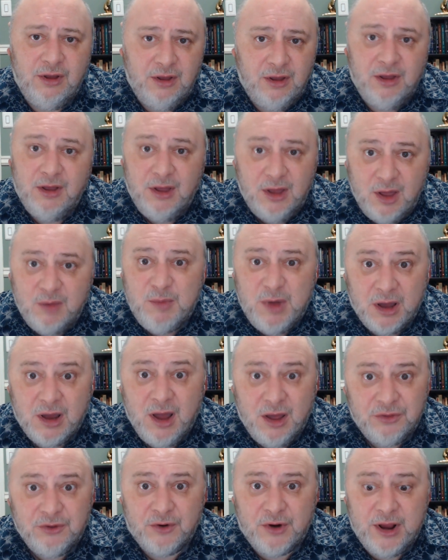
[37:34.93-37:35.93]
among
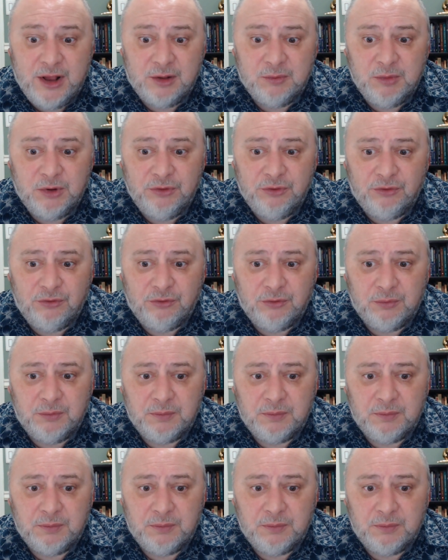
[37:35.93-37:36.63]
other ailments.